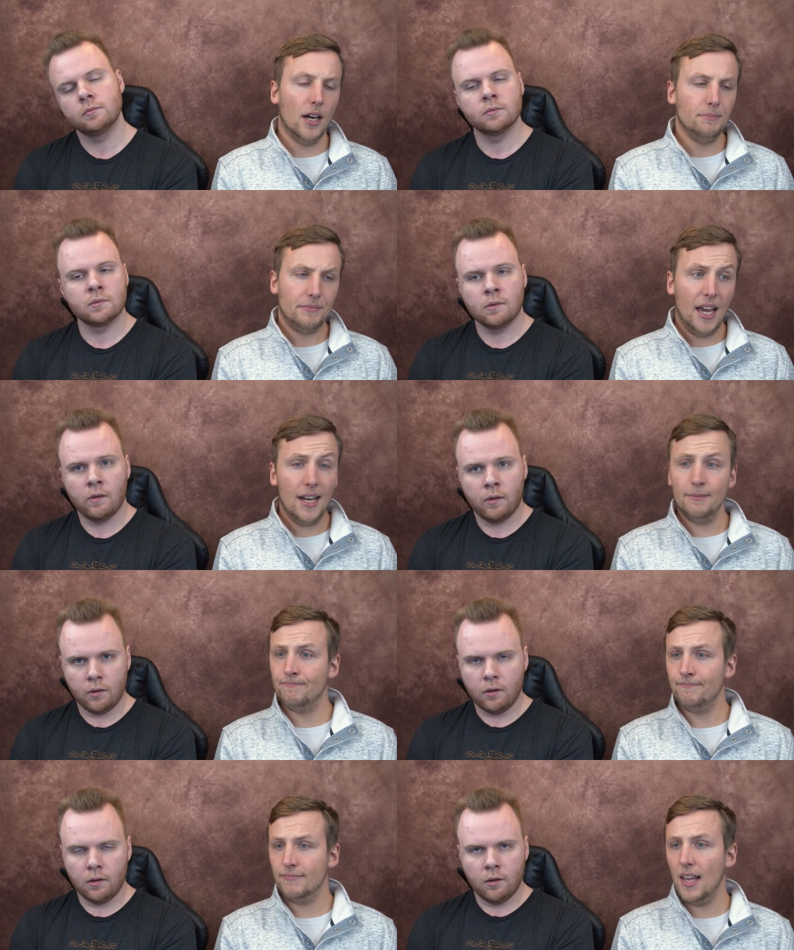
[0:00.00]
Speaker 1: um, yeah,
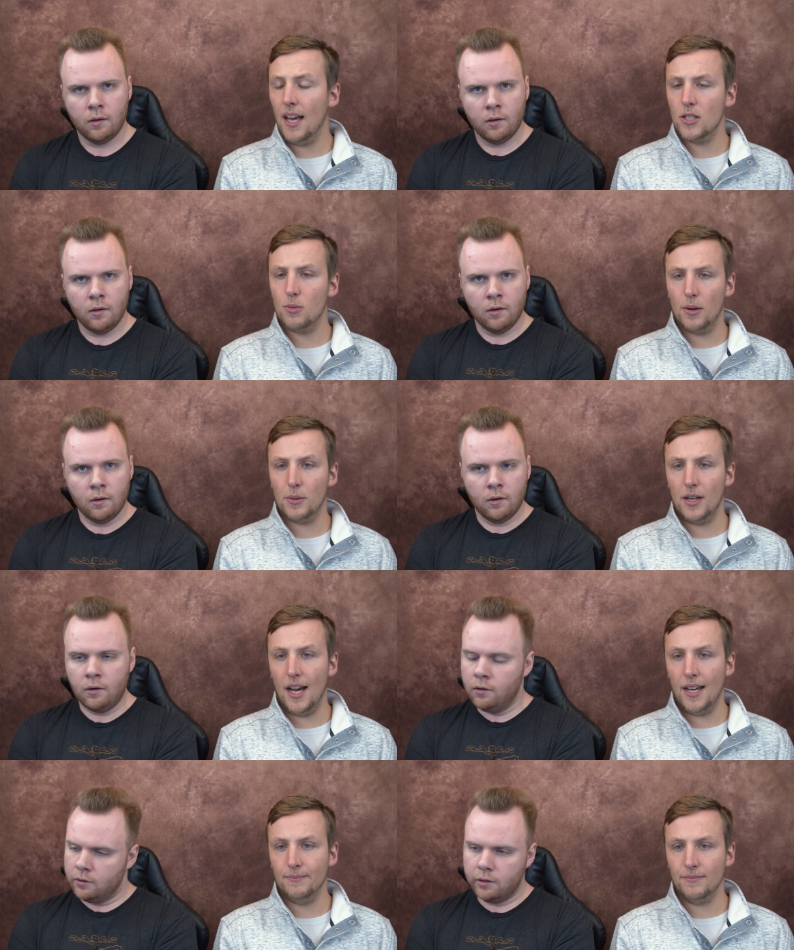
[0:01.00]
yeah, that's where
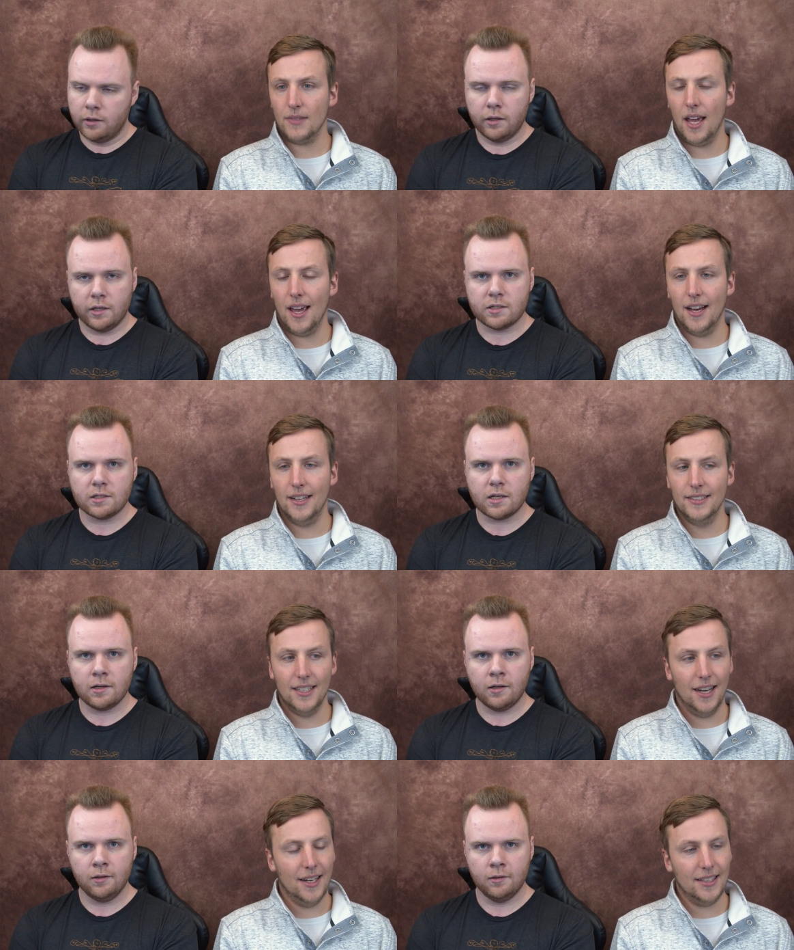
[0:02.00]
we're at. Yes, and
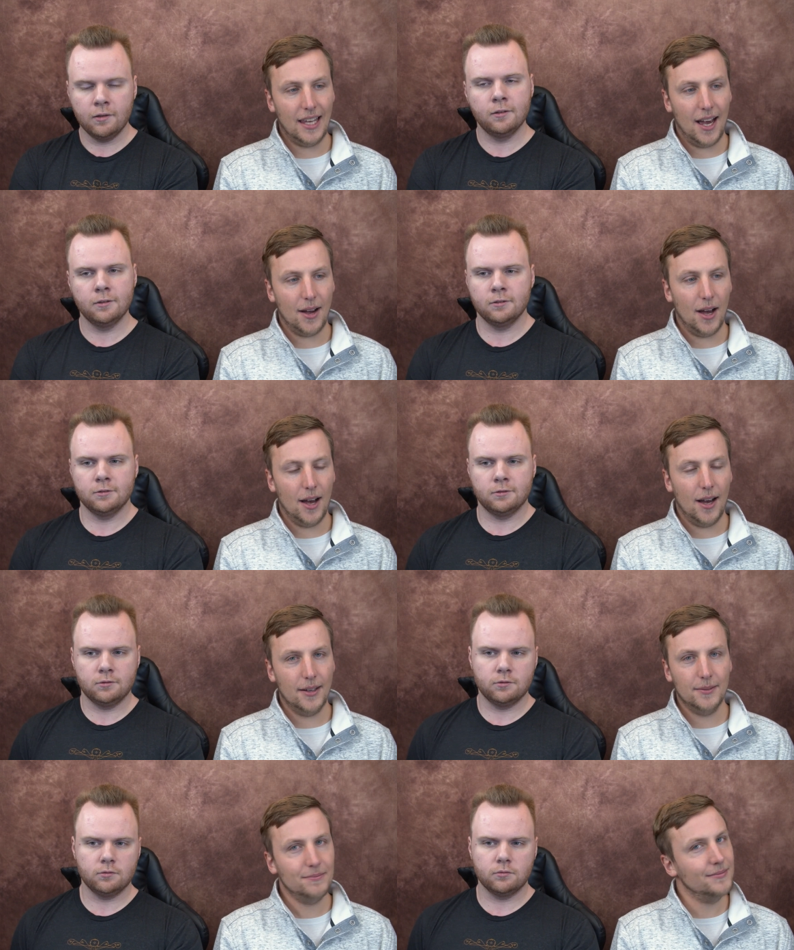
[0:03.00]
uh, yeah,
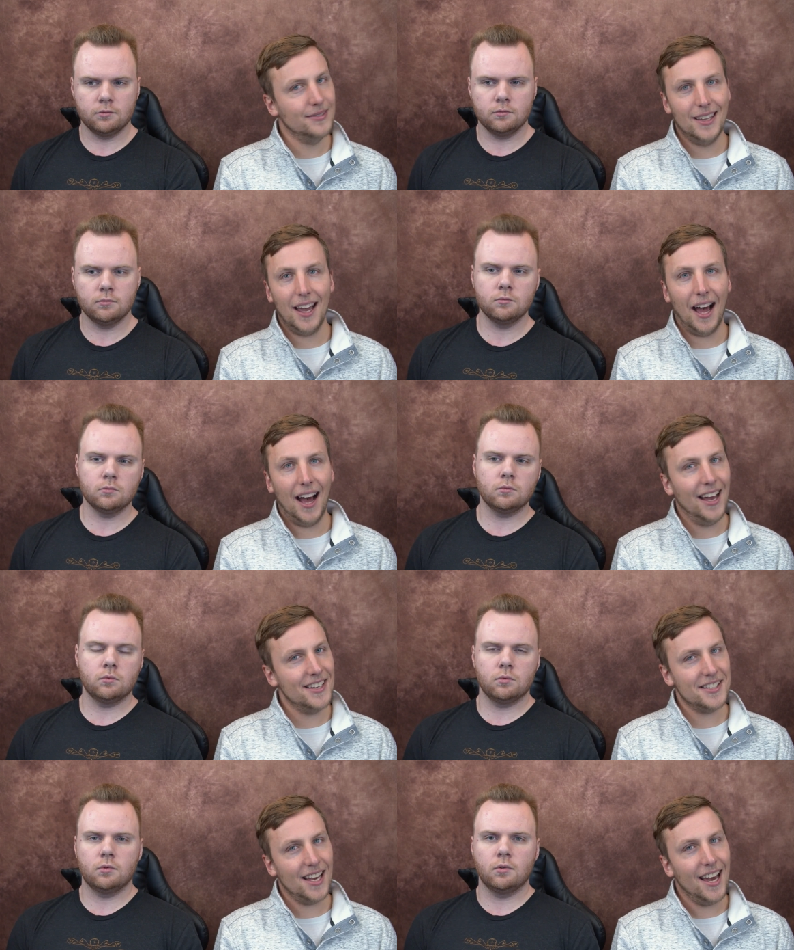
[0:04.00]
uh,
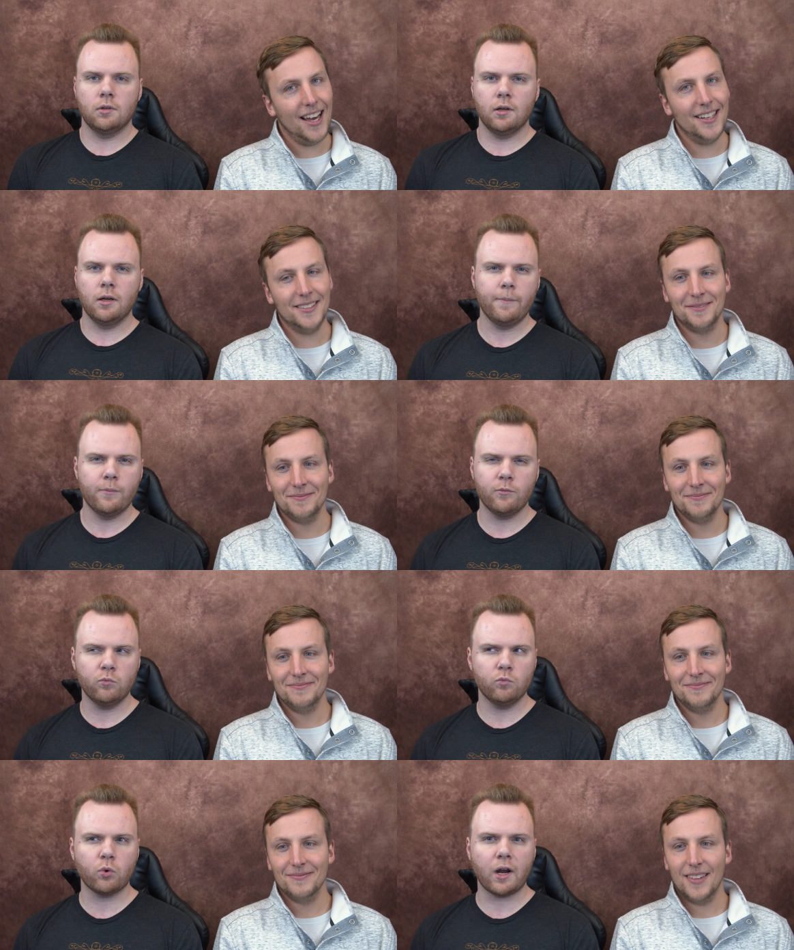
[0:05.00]
Hayase.
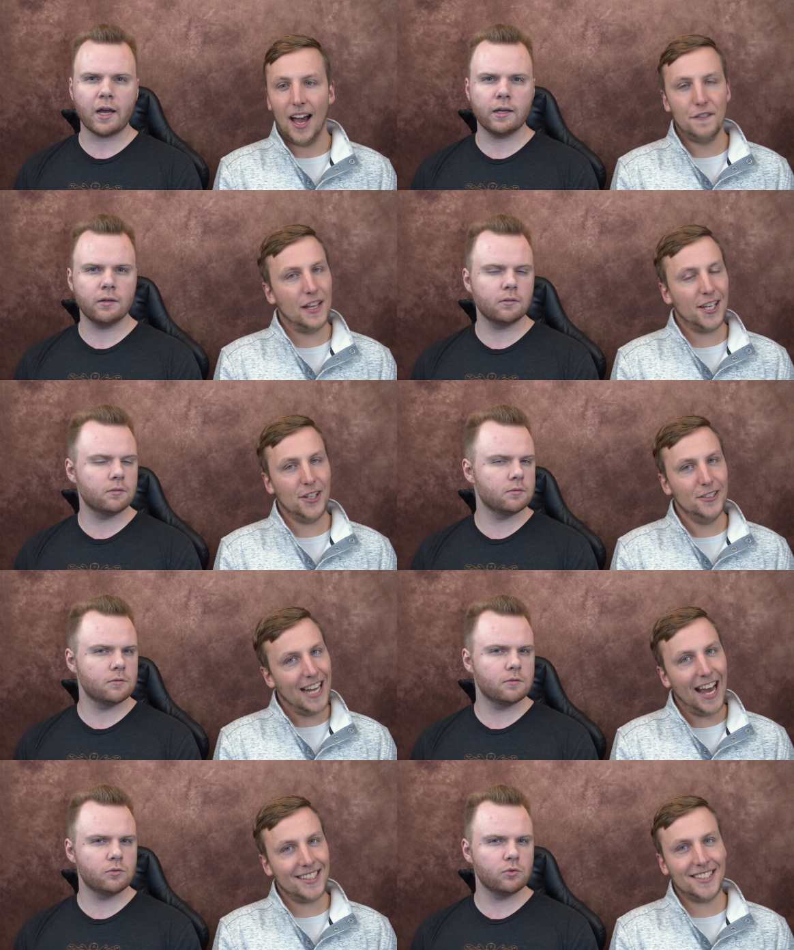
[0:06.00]
Speaker 2: Right. I feel like you're
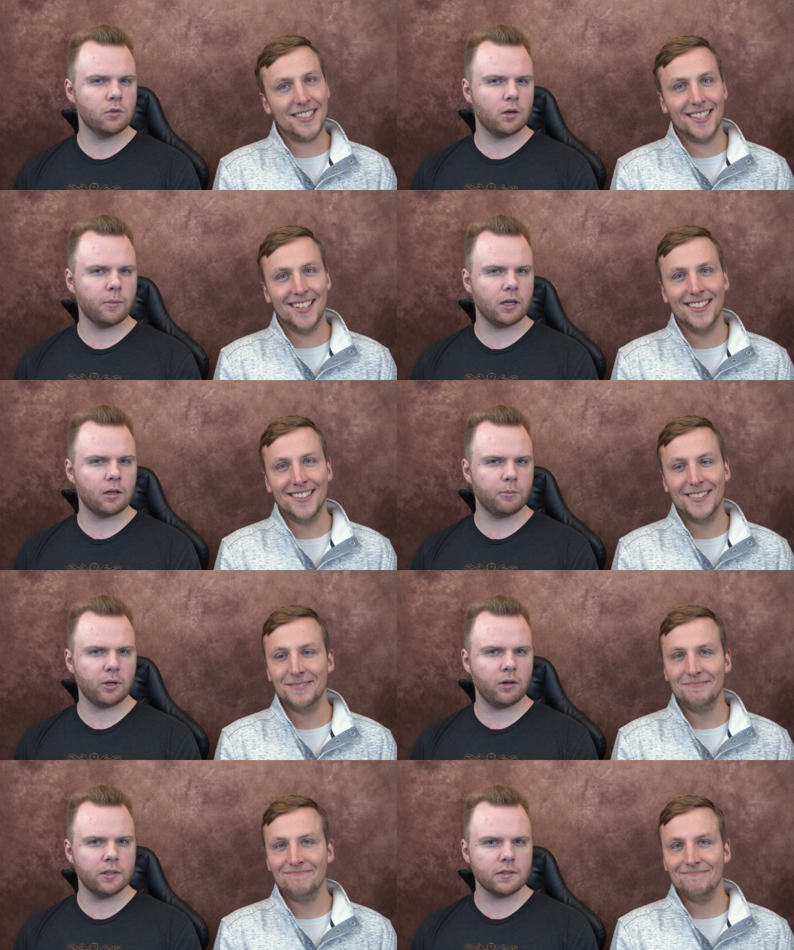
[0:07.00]
next. Are you gonna make an
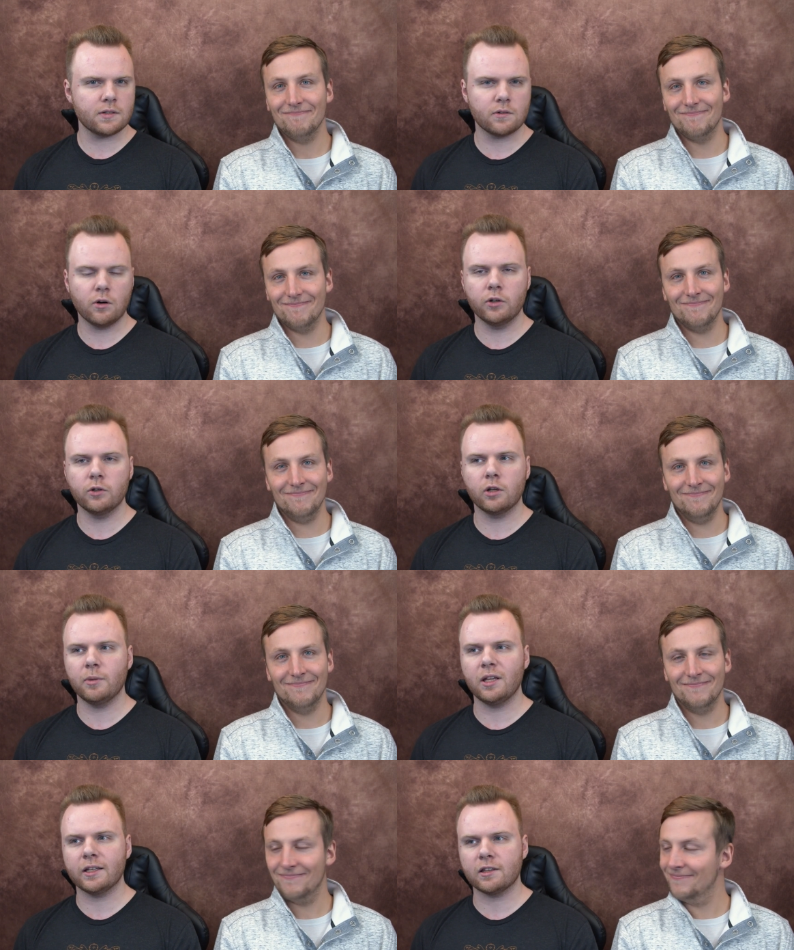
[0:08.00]
appearance, or are you
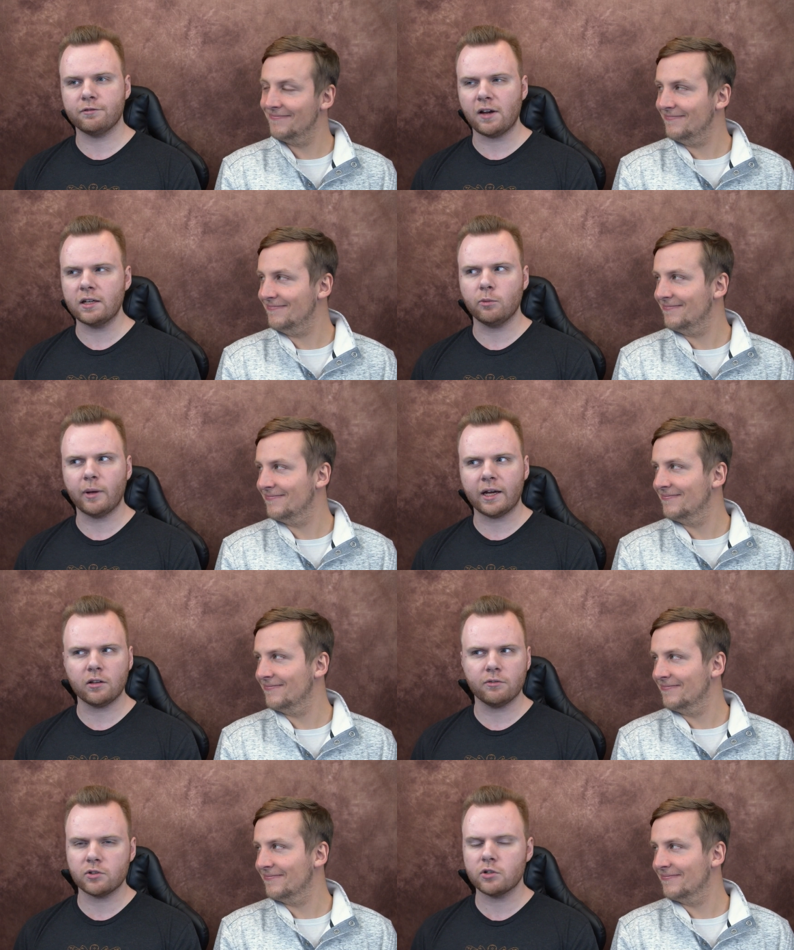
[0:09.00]
gonna be like the final
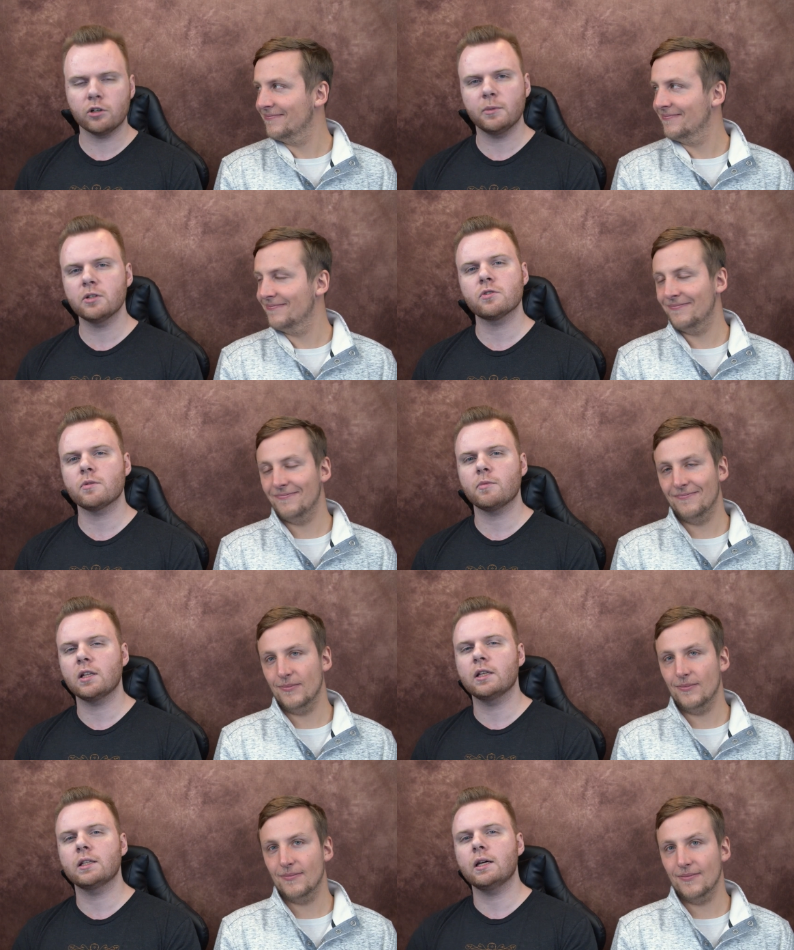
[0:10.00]
battle of the tournament, or
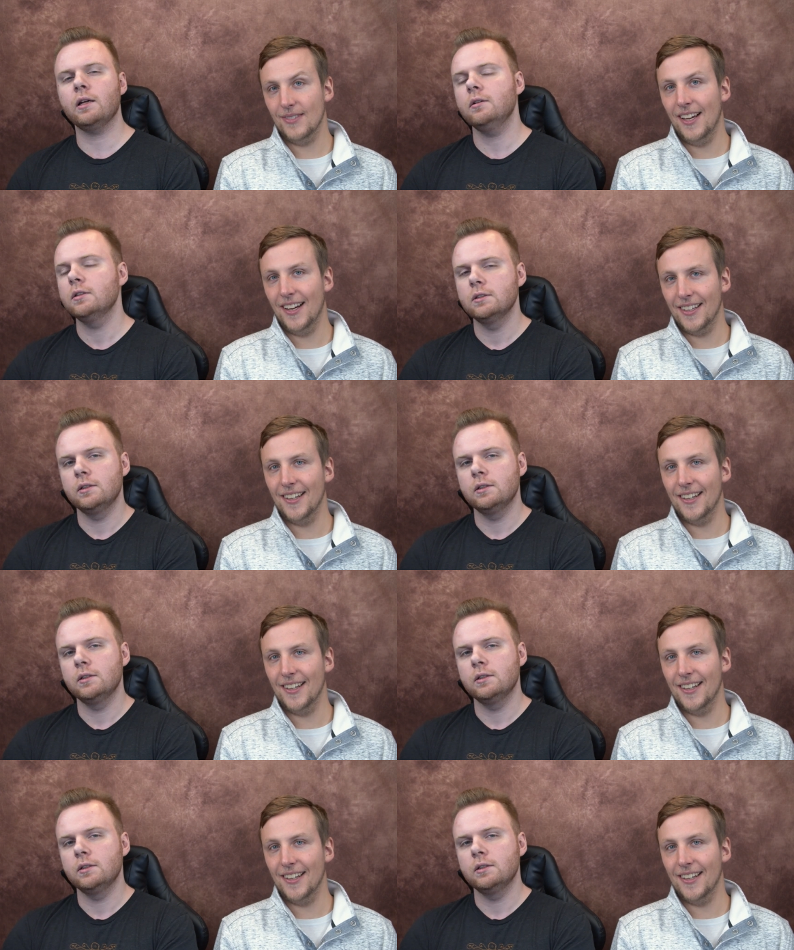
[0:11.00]
something like that? Yeah,